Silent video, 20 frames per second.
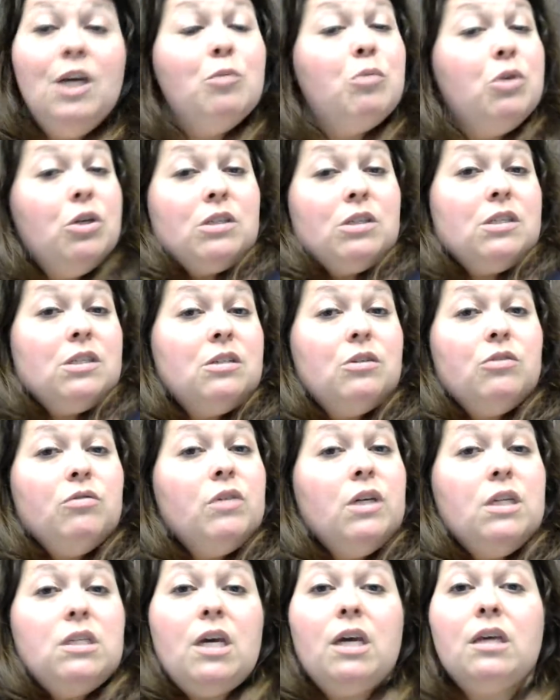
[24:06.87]
But you can still
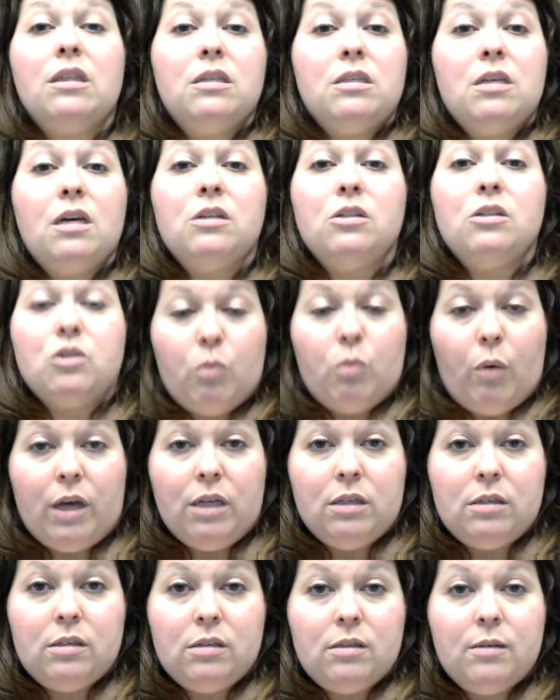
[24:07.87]
retake the test
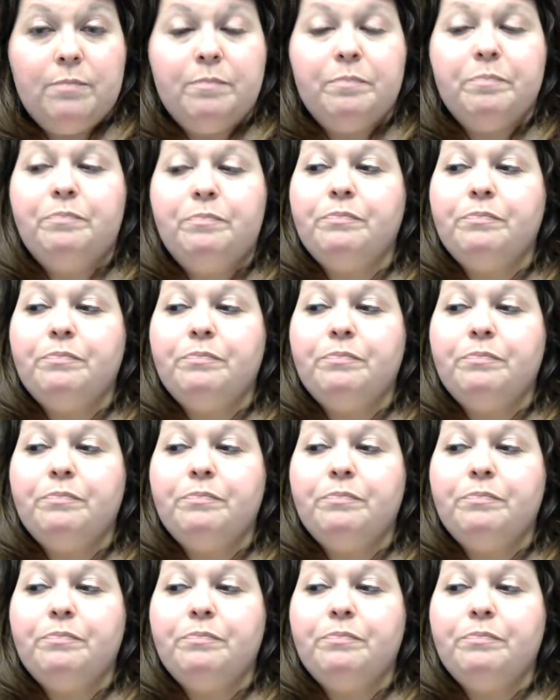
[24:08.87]
twice.